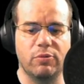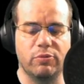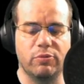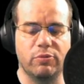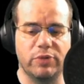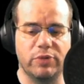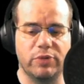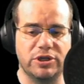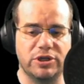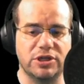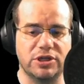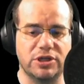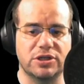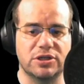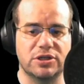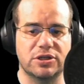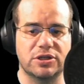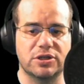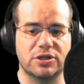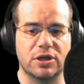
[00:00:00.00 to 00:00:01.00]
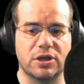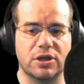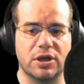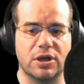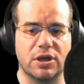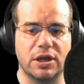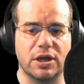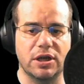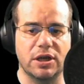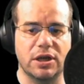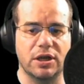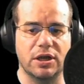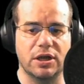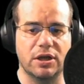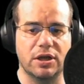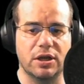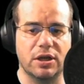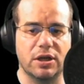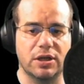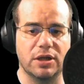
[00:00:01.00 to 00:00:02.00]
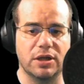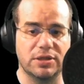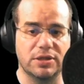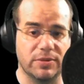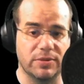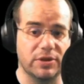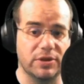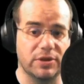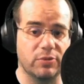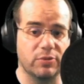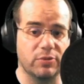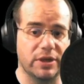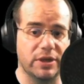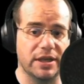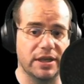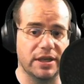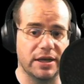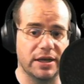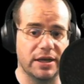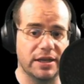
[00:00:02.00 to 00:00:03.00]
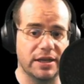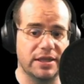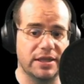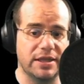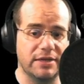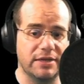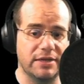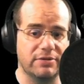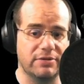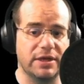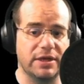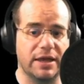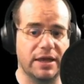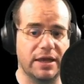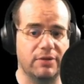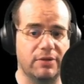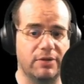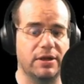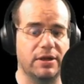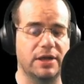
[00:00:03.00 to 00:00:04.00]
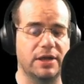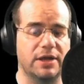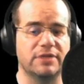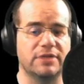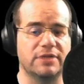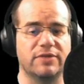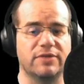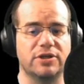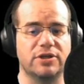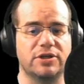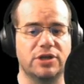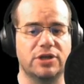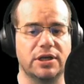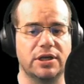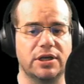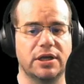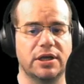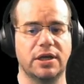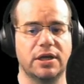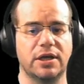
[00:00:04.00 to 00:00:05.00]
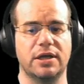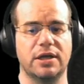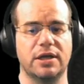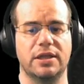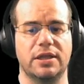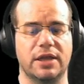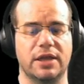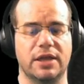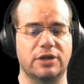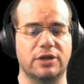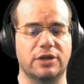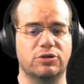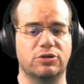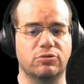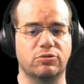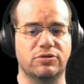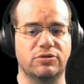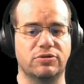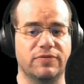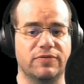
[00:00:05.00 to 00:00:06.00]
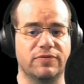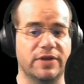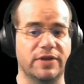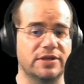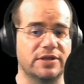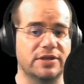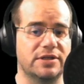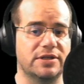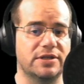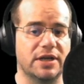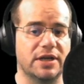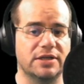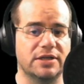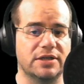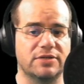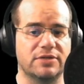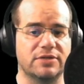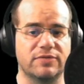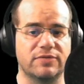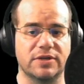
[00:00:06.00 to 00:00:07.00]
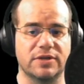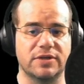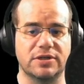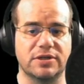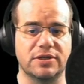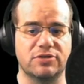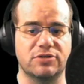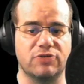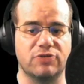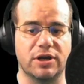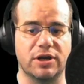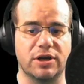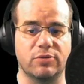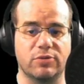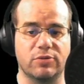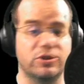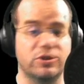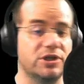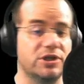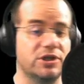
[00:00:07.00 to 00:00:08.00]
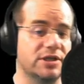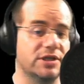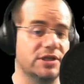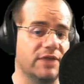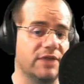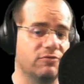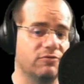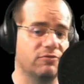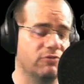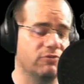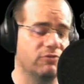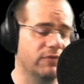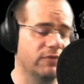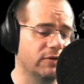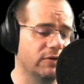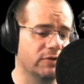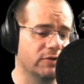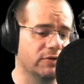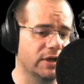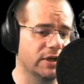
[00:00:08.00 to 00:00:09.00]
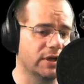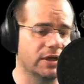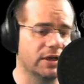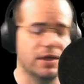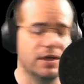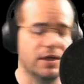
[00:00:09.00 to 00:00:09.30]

Which is something that we can then, in theory, calculate eventually the actual defense stats of this dragon, which is never revealed here.